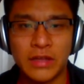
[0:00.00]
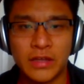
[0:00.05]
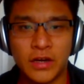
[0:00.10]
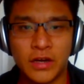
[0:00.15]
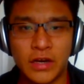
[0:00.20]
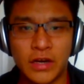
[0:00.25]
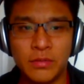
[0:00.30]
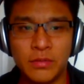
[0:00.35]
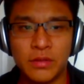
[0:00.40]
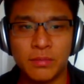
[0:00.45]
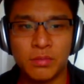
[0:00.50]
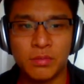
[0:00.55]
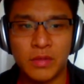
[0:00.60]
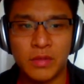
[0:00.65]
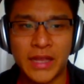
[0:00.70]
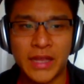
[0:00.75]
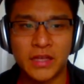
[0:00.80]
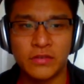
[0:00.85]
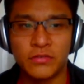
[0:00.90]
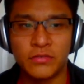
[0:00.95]
and they're able to
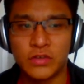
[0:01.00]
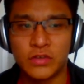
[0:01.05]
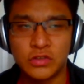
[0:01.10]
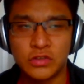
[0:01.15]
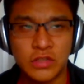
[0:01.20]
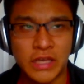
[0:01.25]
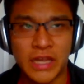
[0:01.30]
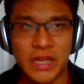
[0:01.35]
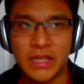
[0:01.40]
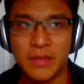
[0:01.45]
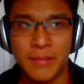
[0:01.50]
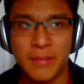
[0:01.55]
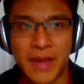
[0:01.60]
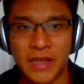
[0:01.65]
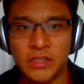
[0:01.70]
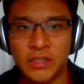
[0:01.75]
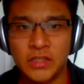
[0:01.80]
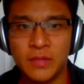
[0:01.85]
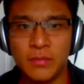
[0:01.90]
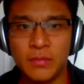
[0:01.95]
play out of virtually any
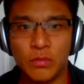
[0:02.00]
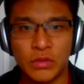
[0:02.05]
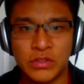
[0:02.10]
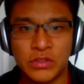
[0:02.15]
matchup,